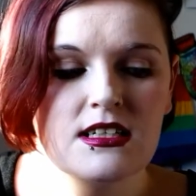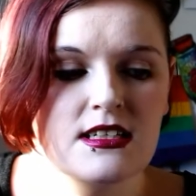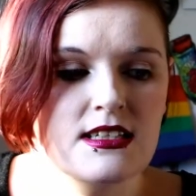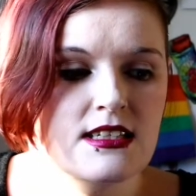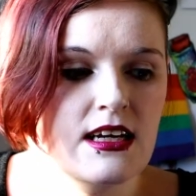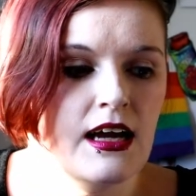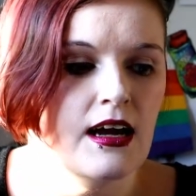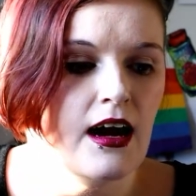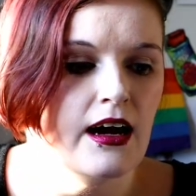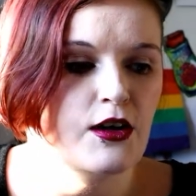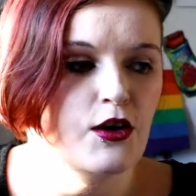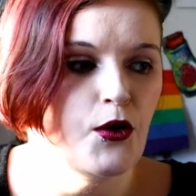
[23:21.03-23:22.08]
to see.
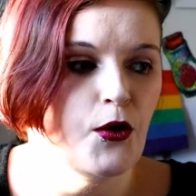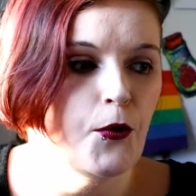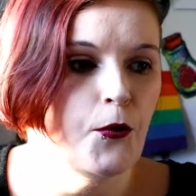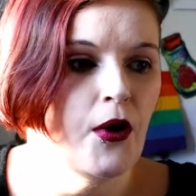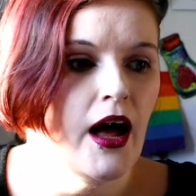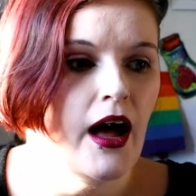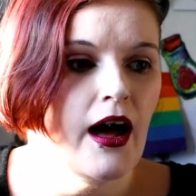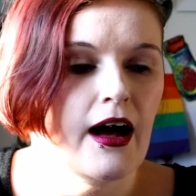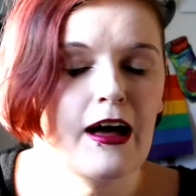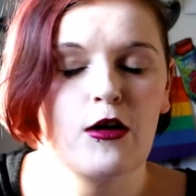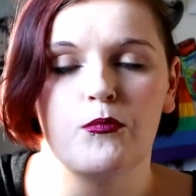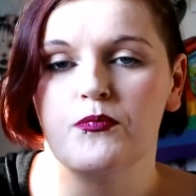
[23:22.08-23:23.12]
I know
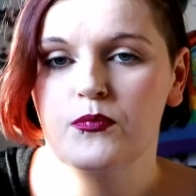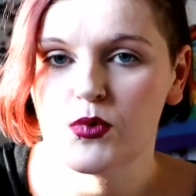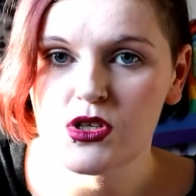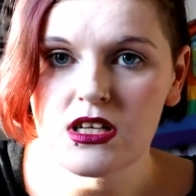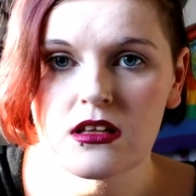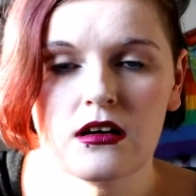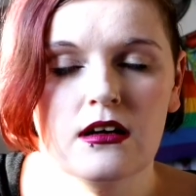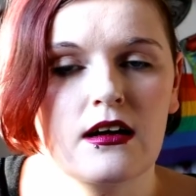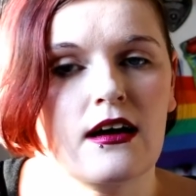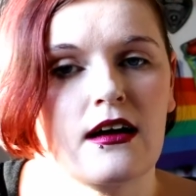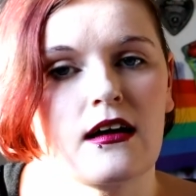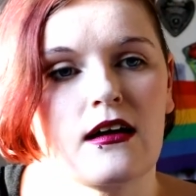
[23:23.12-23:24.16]
um, Priscilla,
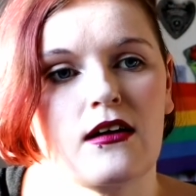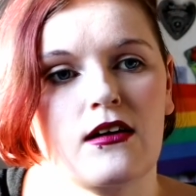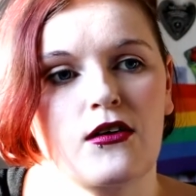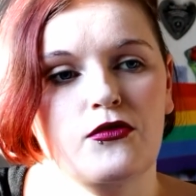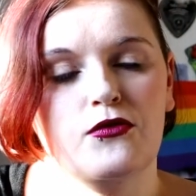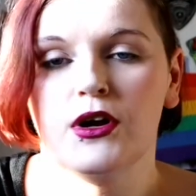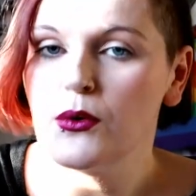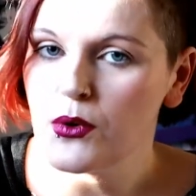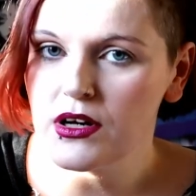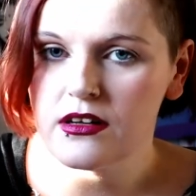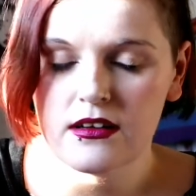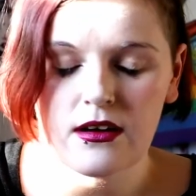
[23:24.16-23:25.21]
uh, a
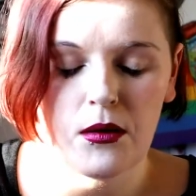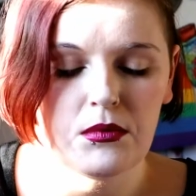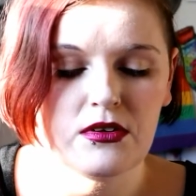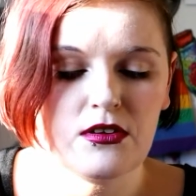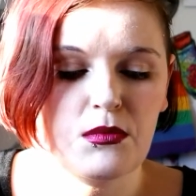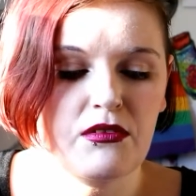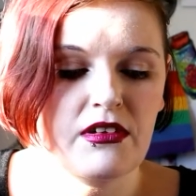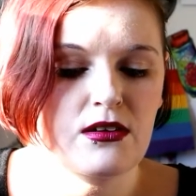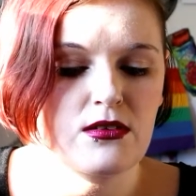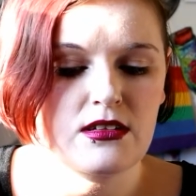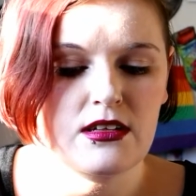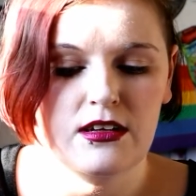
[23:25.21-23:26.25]
frequent commenter in my
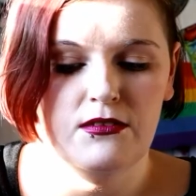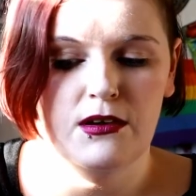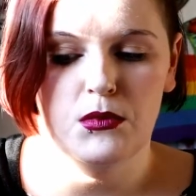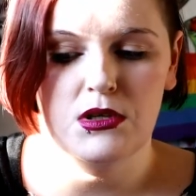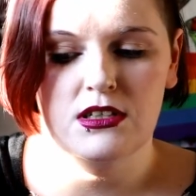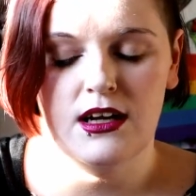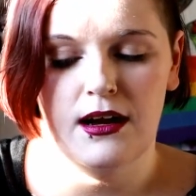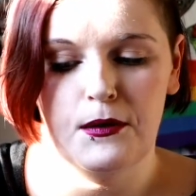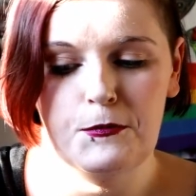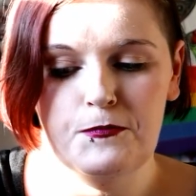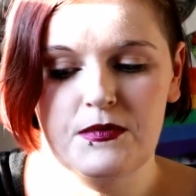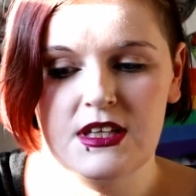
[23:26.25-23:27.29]
videos, thank you very much,
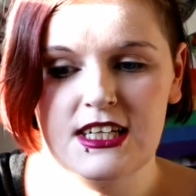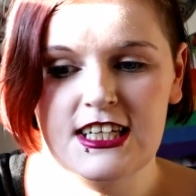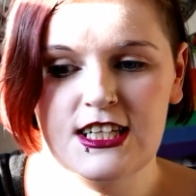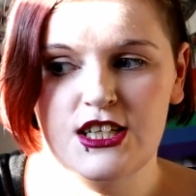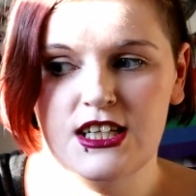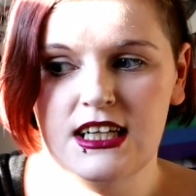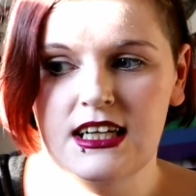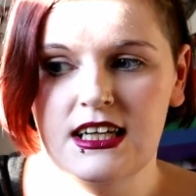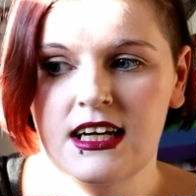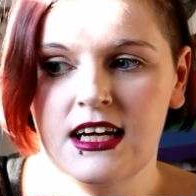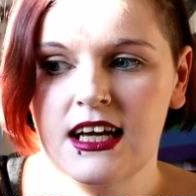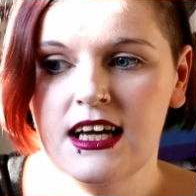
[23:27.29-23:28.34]
um,
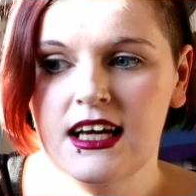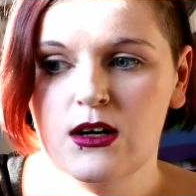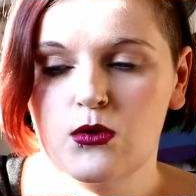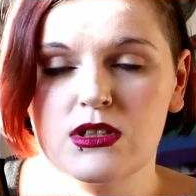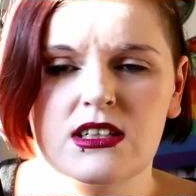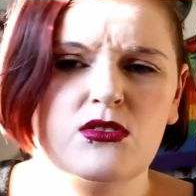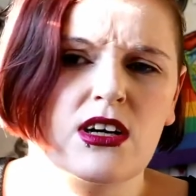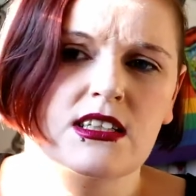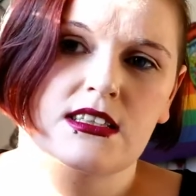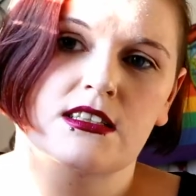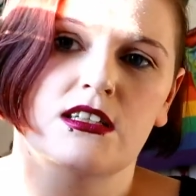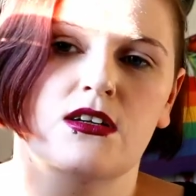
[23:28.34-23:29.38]
she was
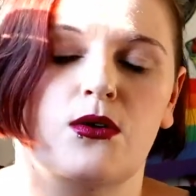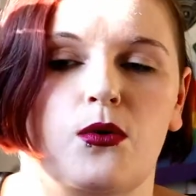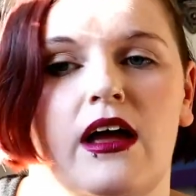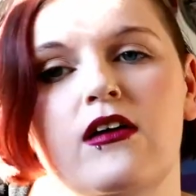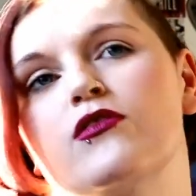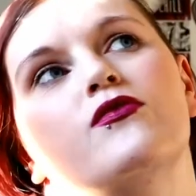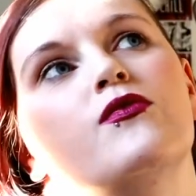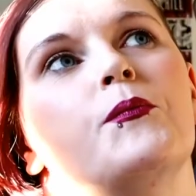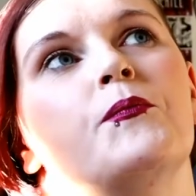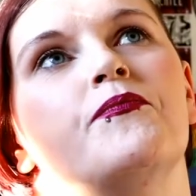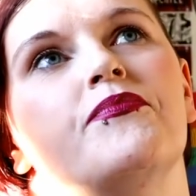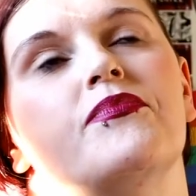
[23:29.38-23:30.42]
interested to know if
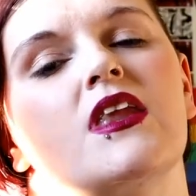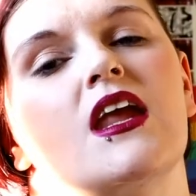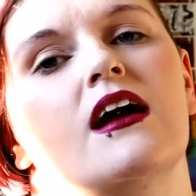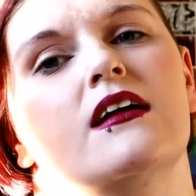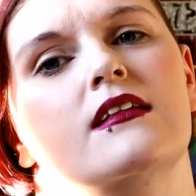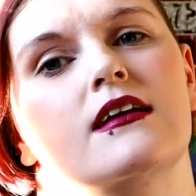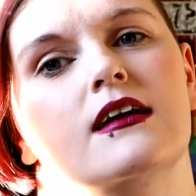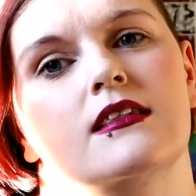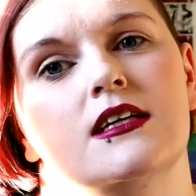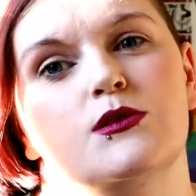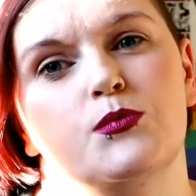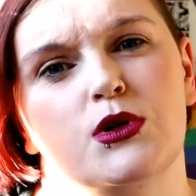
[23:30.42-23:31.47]
anything in
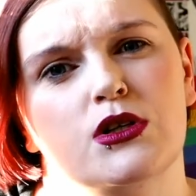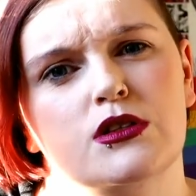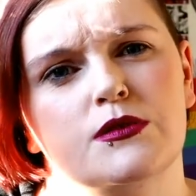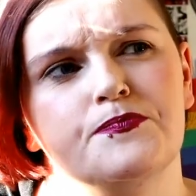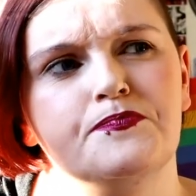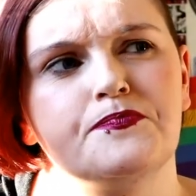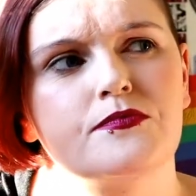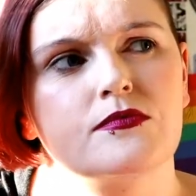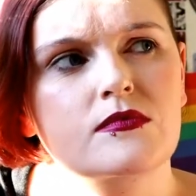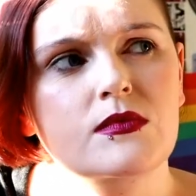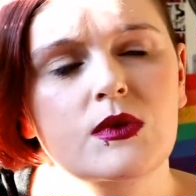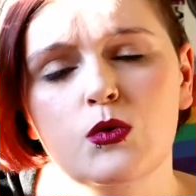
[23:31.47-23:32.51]
these books
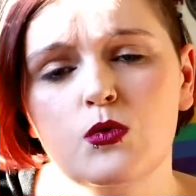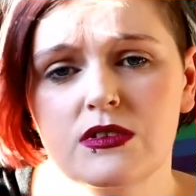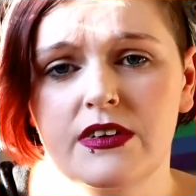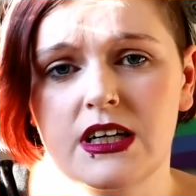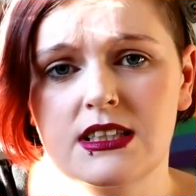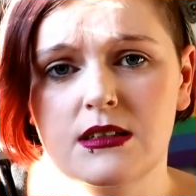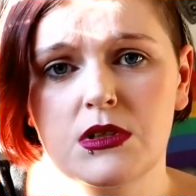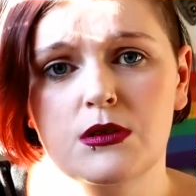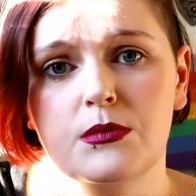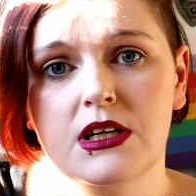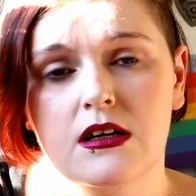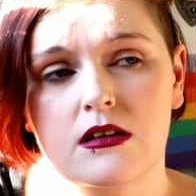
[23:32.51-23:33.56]
was very similar
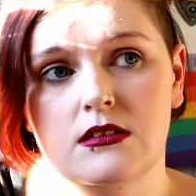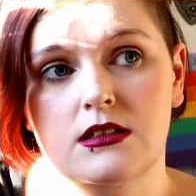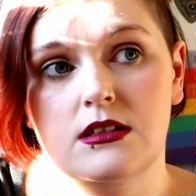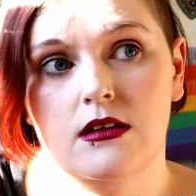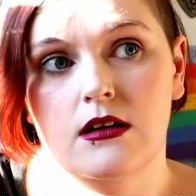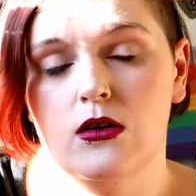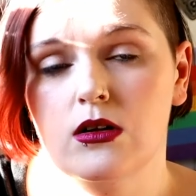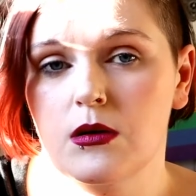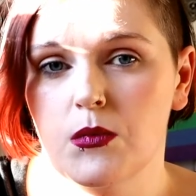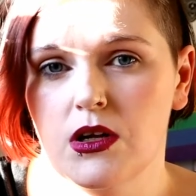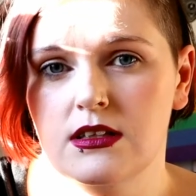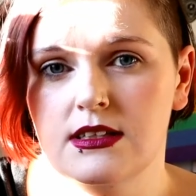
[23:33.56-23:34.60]
because they all
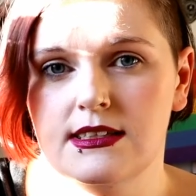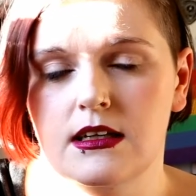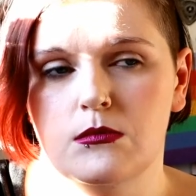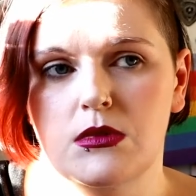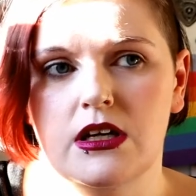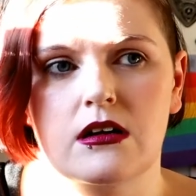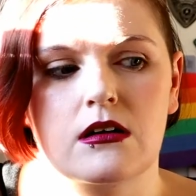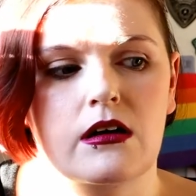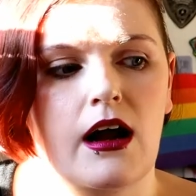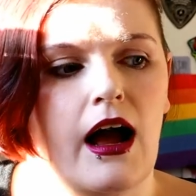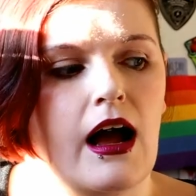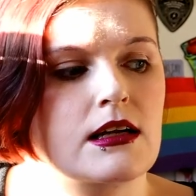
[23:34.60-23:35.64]
came out in the same
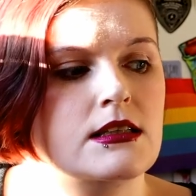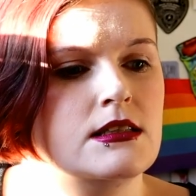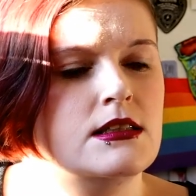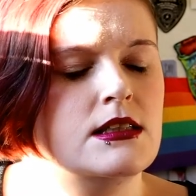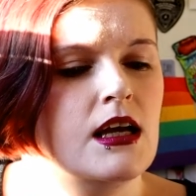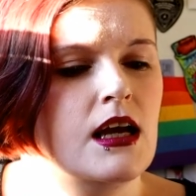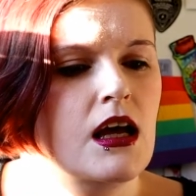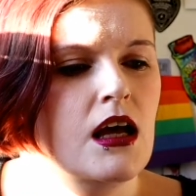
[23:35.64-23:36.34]
year and